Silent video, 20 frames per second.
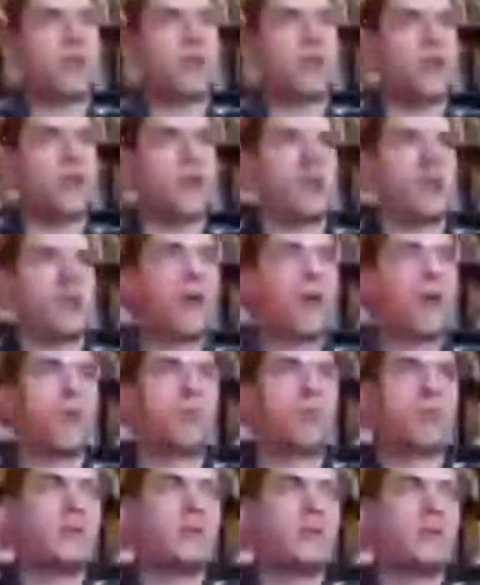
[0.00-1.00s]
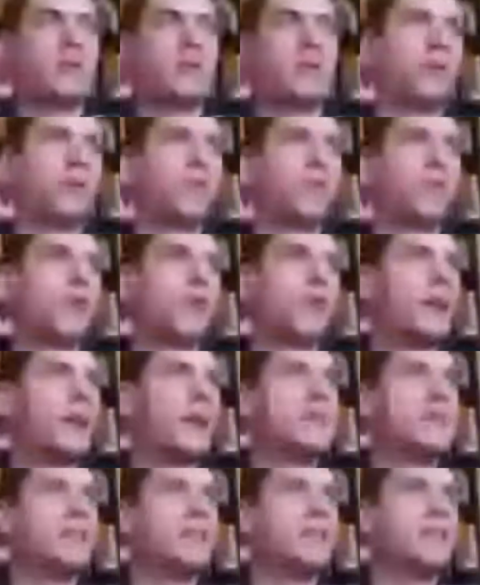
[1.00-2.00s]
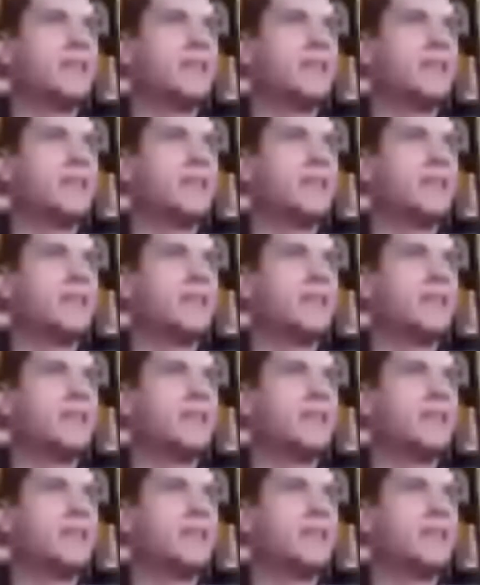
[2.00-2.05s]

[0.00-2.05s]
on our own to see